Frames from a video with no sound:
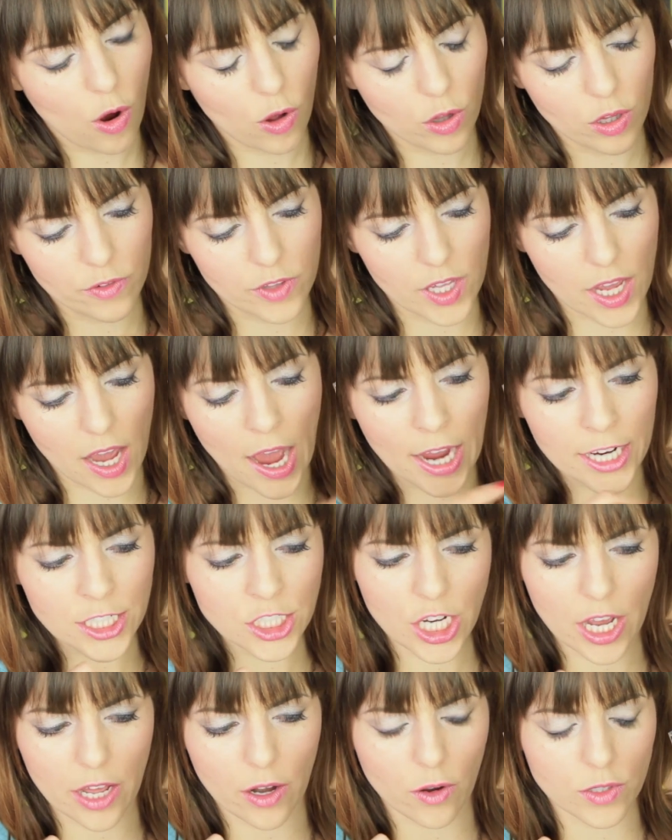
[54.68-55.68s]
all of the
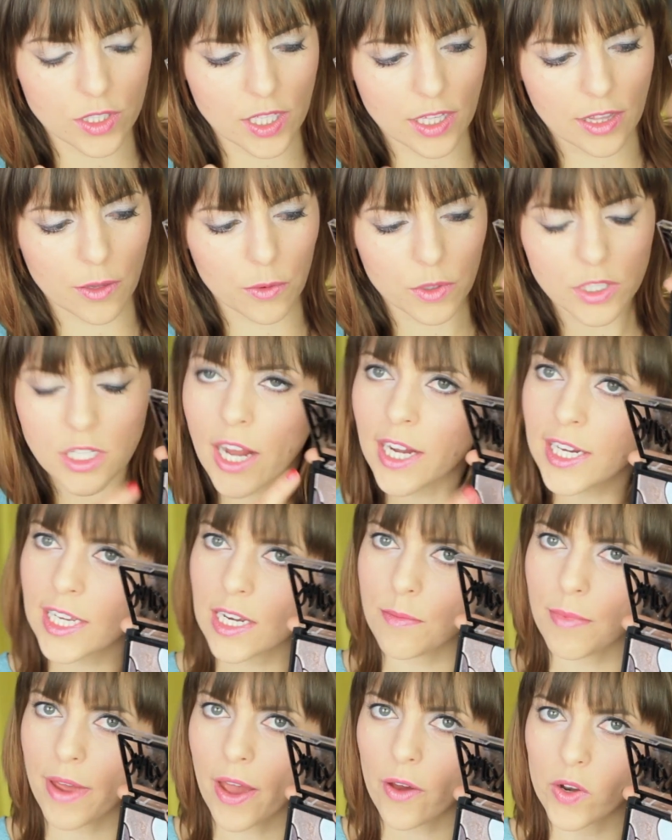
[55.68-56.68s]
eyeshadows, and they were
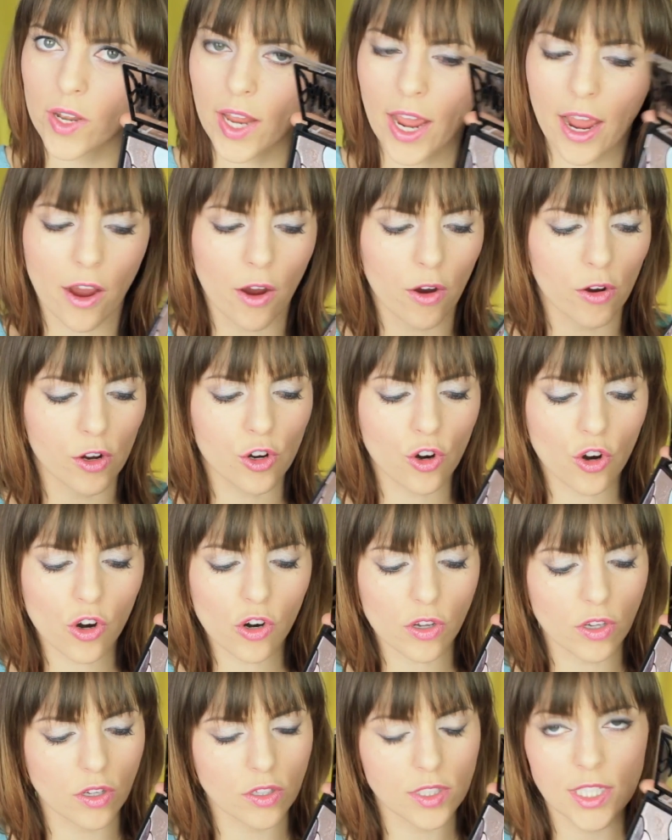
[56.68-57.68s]
talking about how
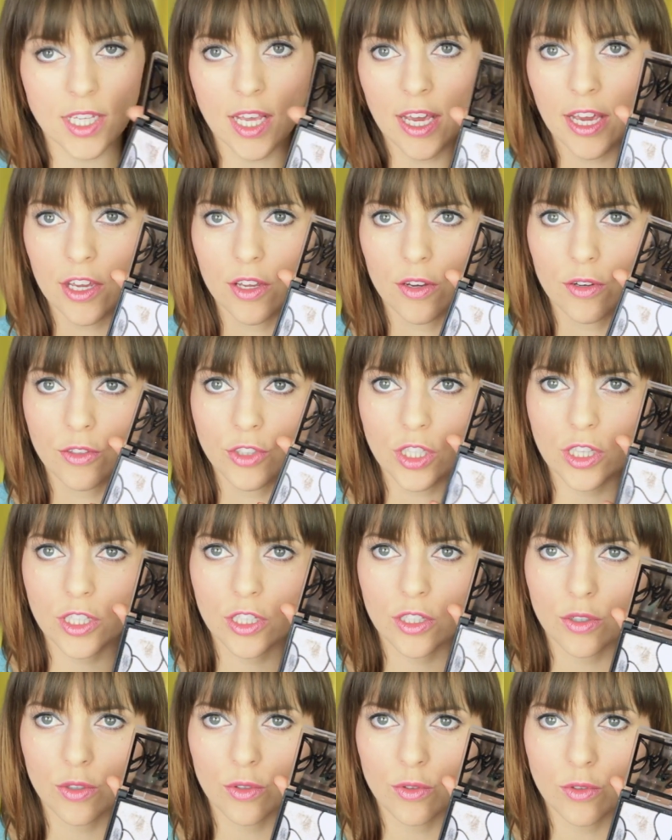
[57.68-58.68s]
girls usually
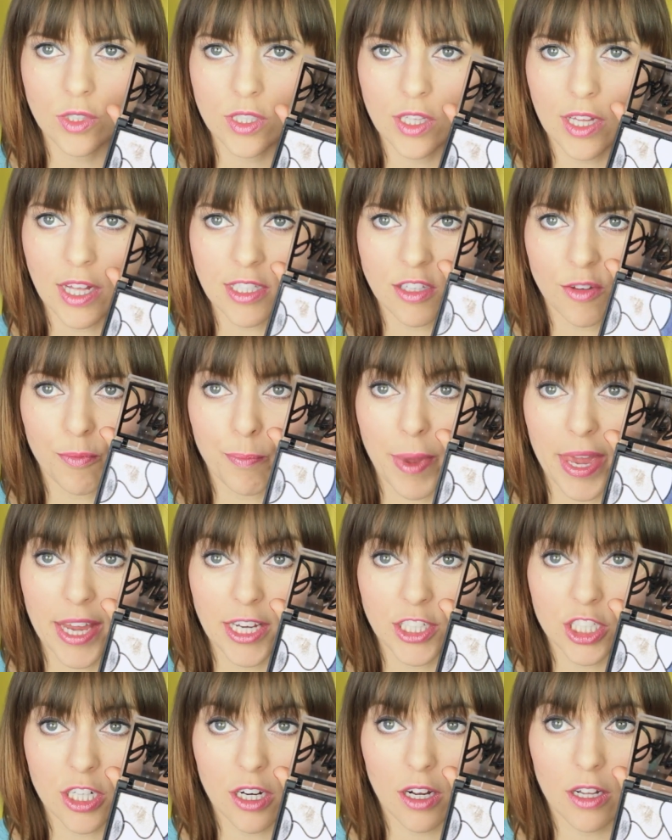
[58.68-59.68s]
use lots of
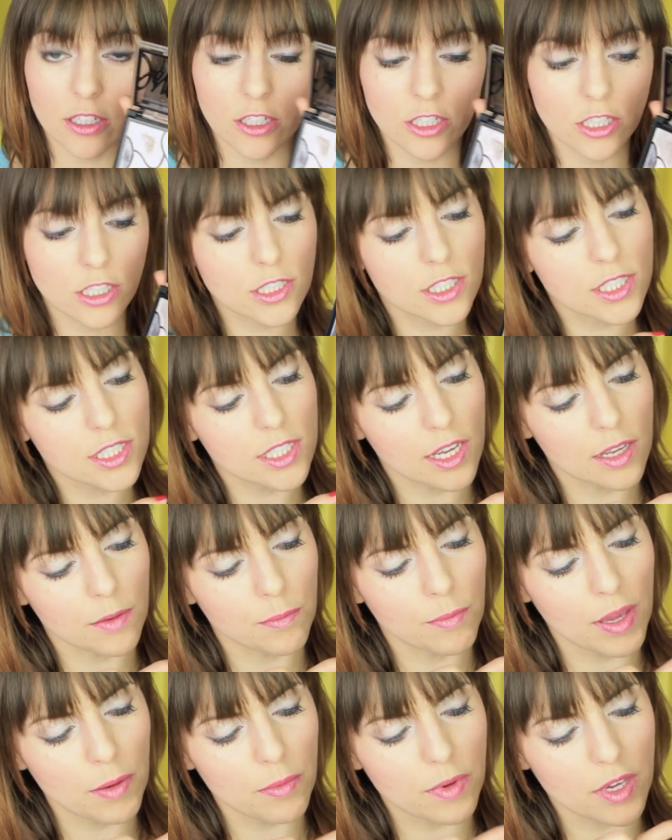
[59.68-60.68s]
beige colors
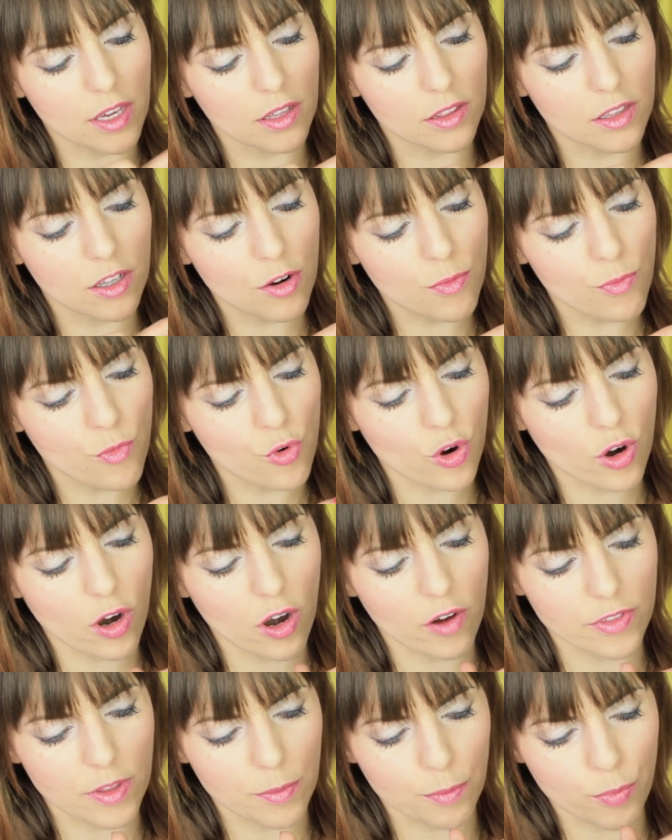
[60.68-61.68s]
and maybe a little more
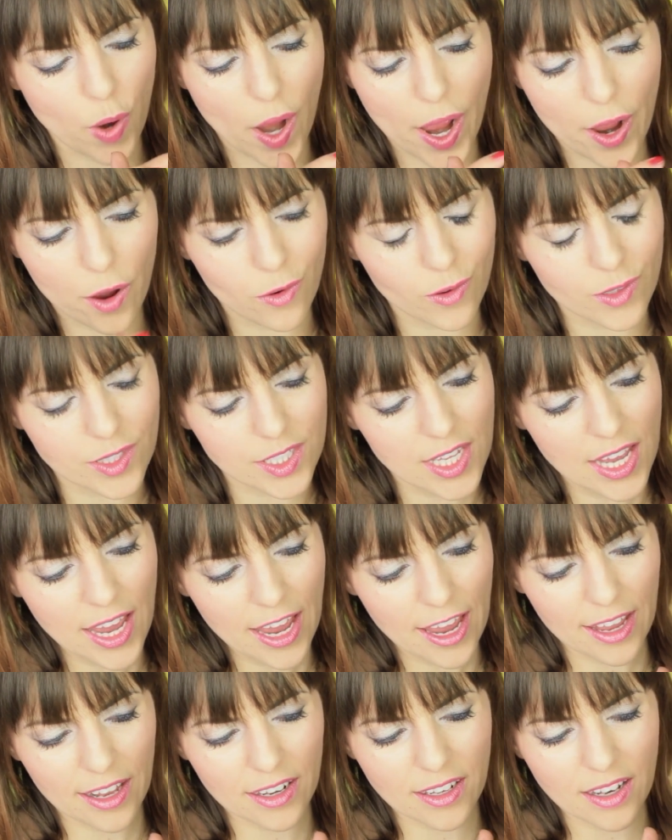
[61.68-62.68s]
of the browns
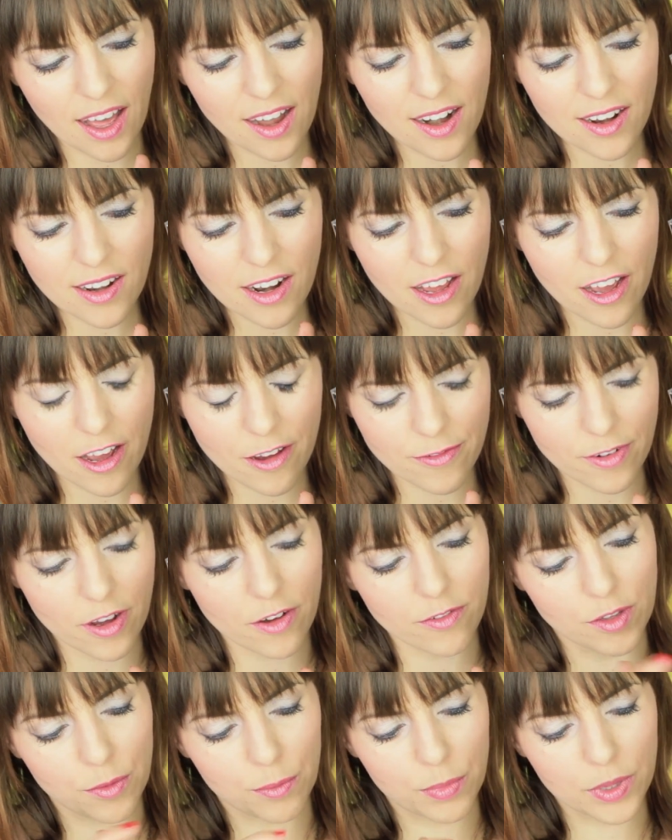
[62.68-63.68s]
and not enough of the